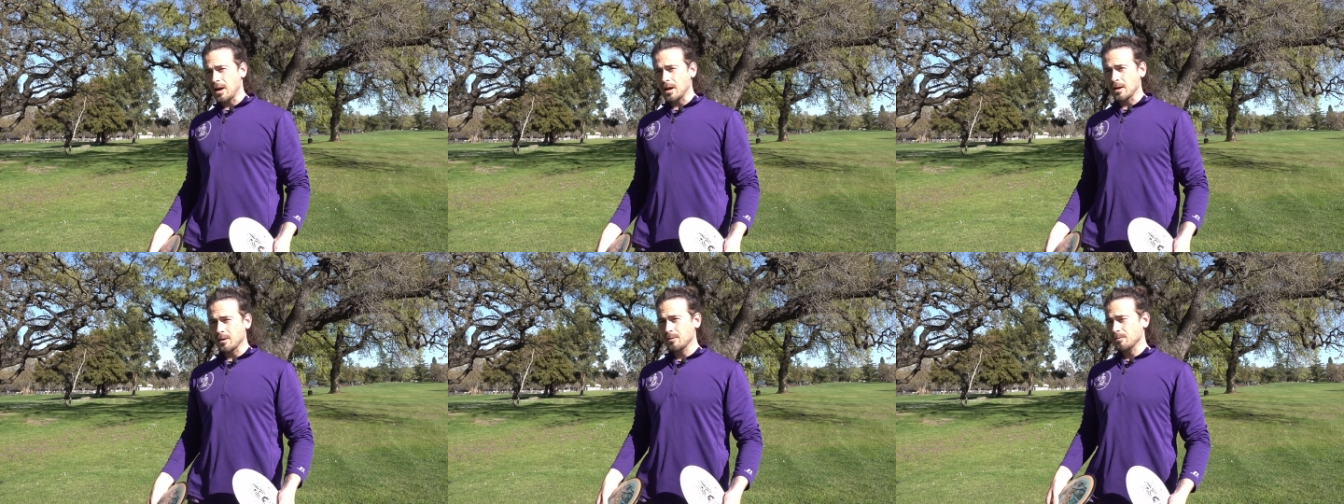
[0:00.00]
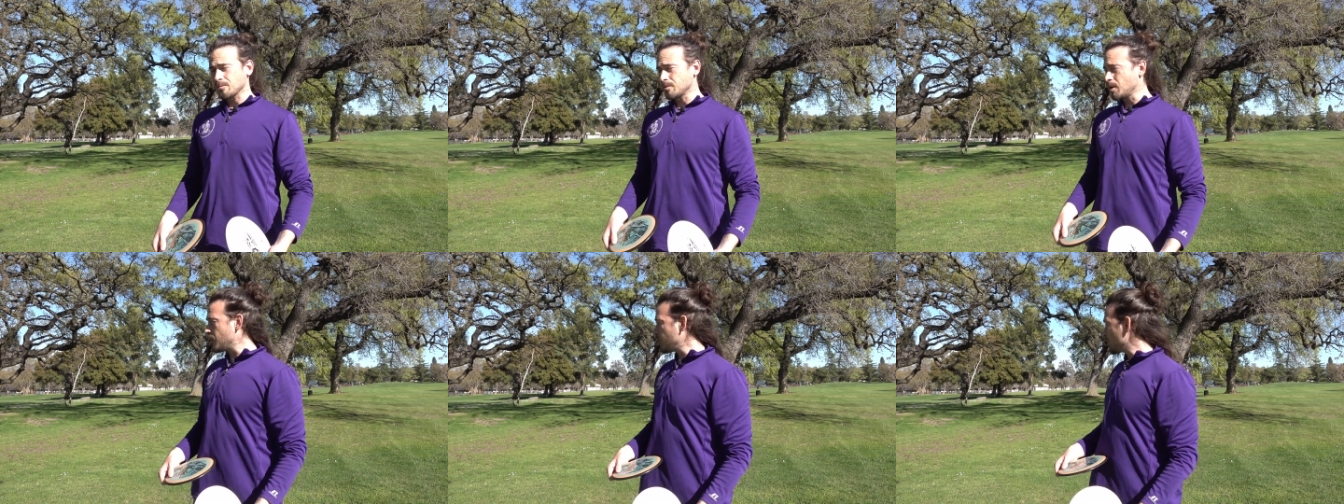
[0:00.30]
I
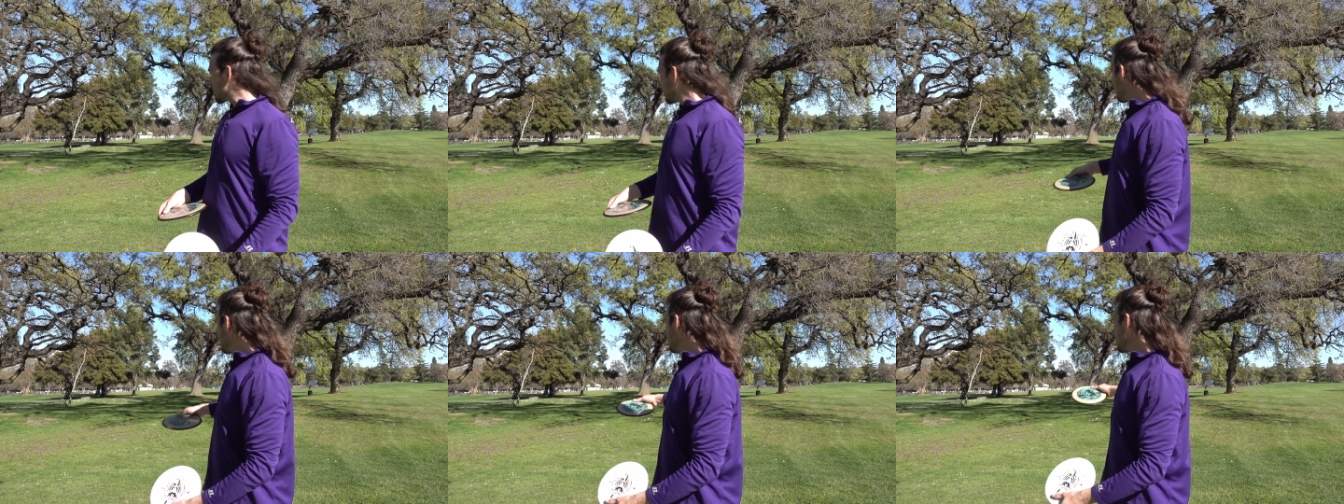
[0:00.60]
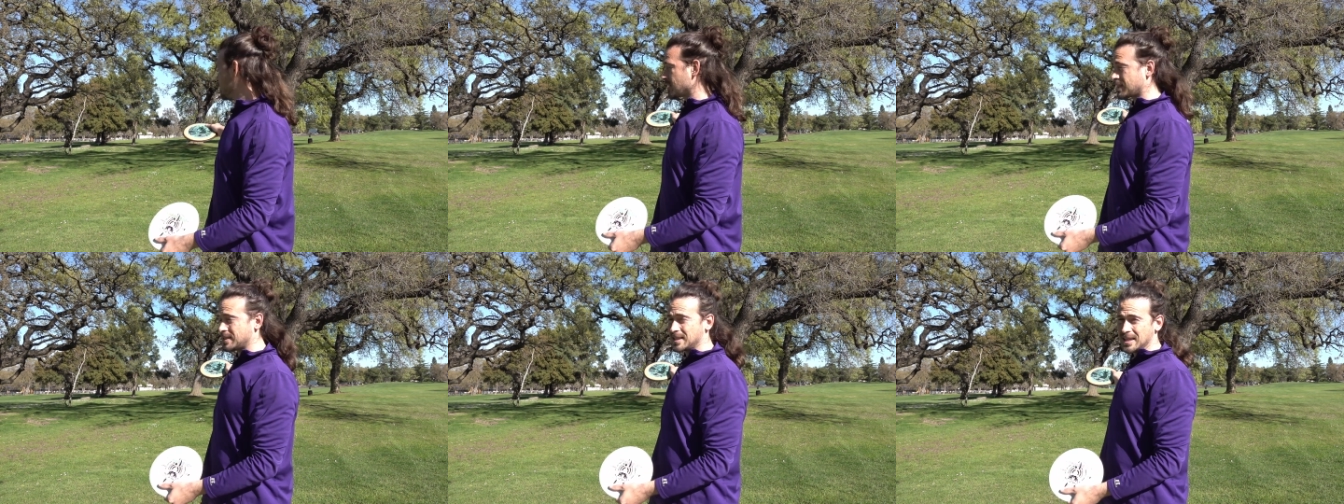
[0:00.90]
throw it off
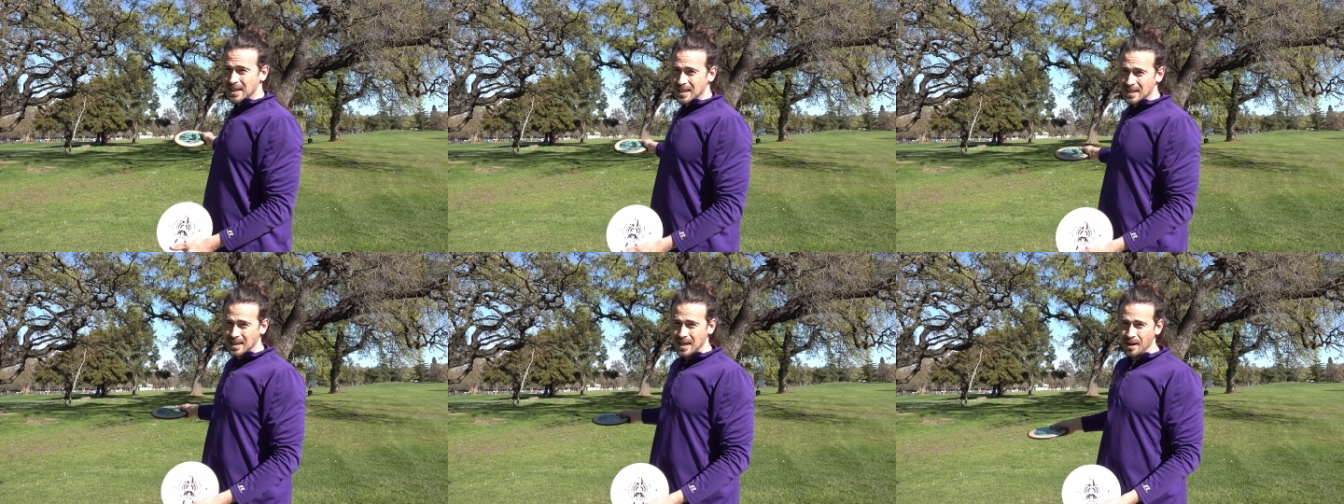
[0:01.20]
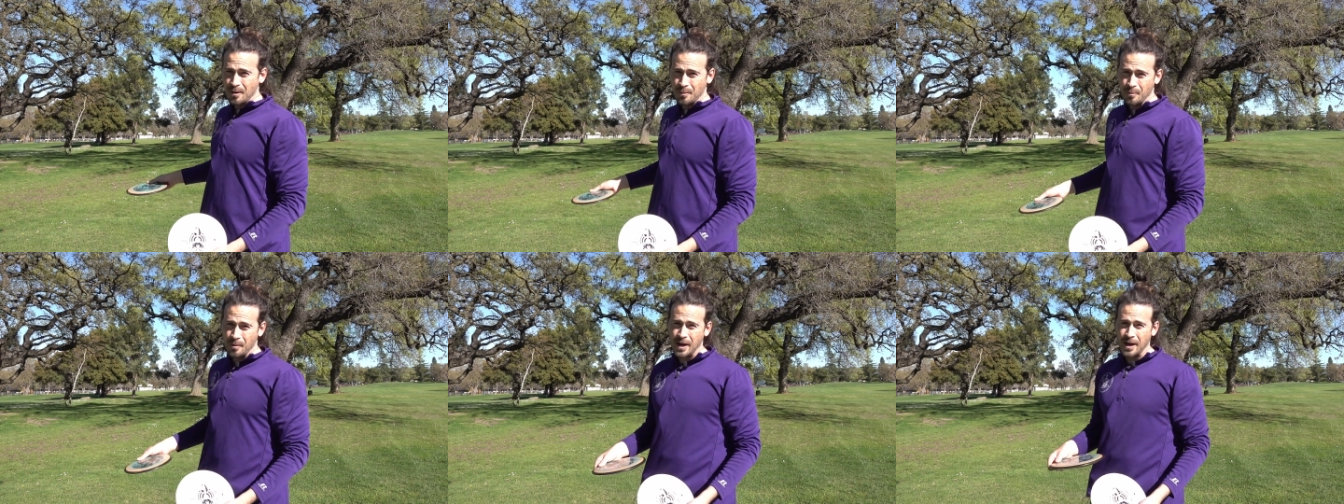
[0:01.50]
of the tee
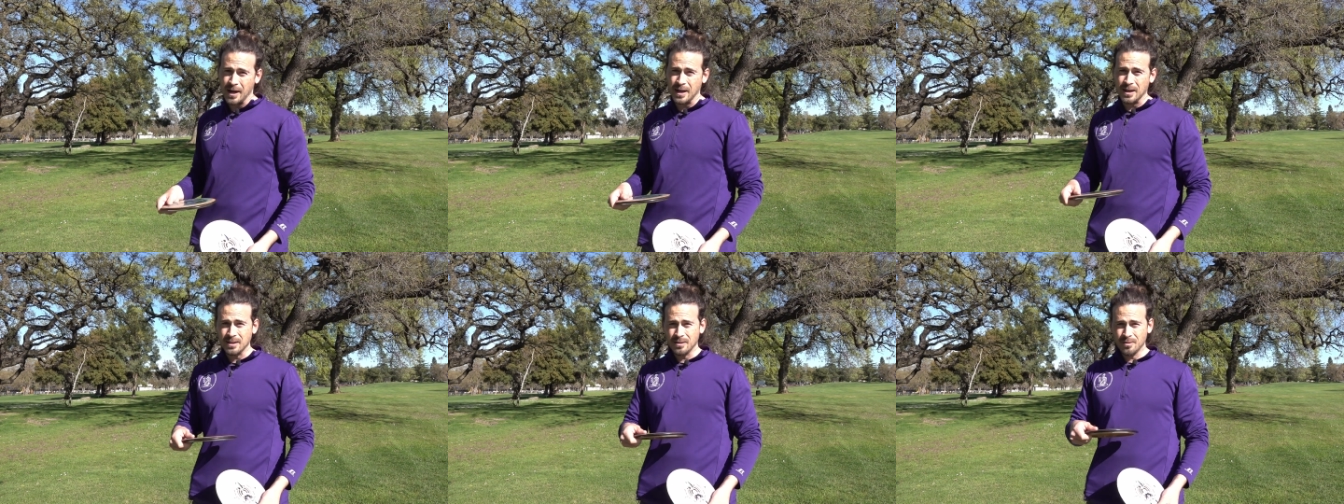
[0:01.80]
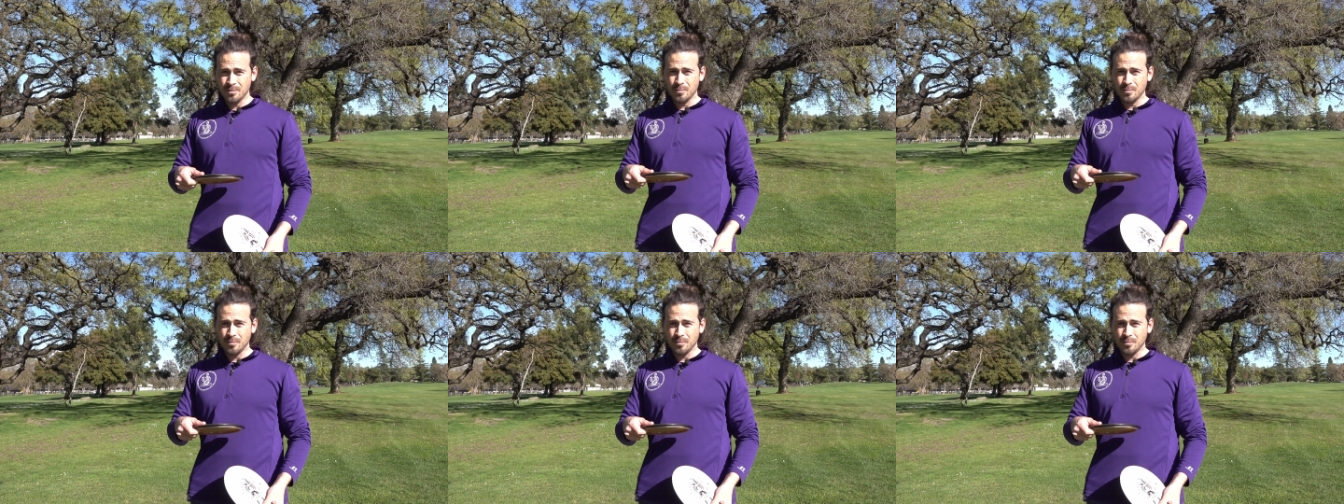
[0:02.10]
that way,